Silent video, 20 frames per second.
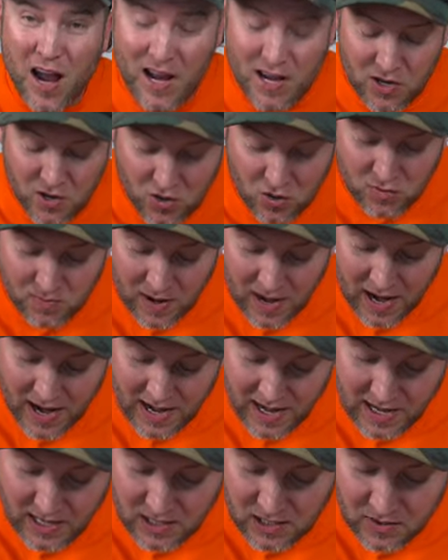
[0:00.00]
I use my
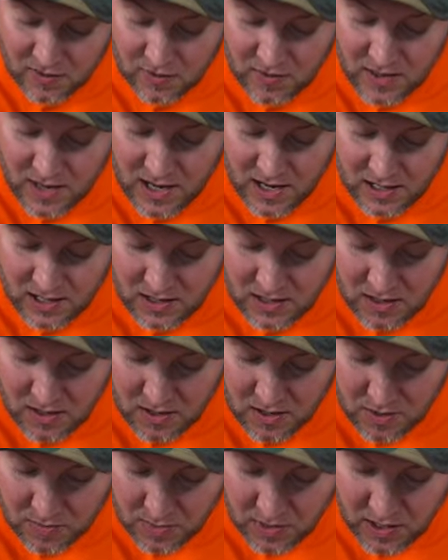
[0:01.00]
hands for this
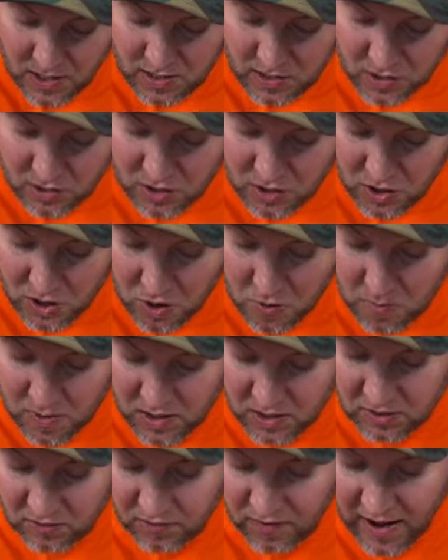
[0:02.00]
because there's so
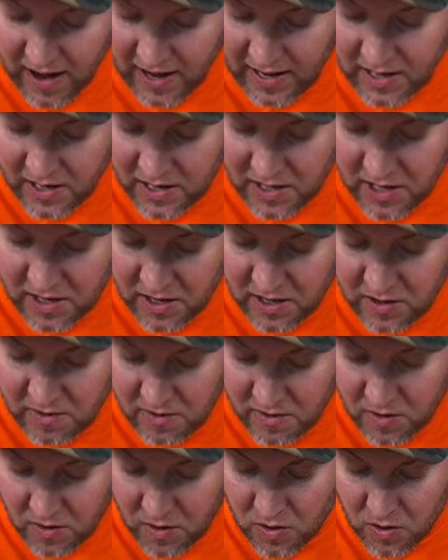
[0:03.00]
much fat in here,
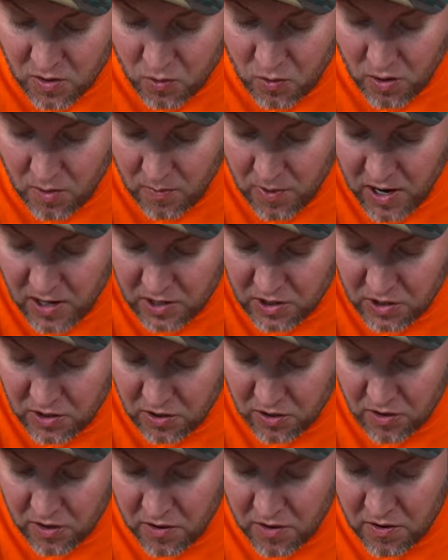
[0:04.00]
you want to make
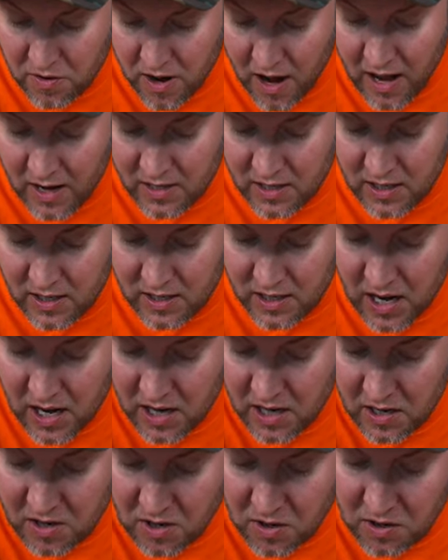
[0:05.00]
sure that you're not just
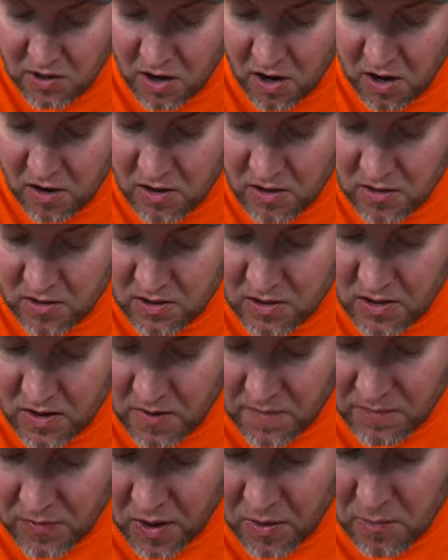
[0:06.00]
taking your tongs
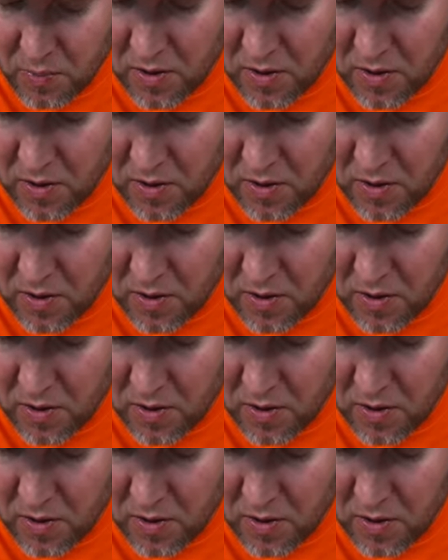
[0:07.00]
and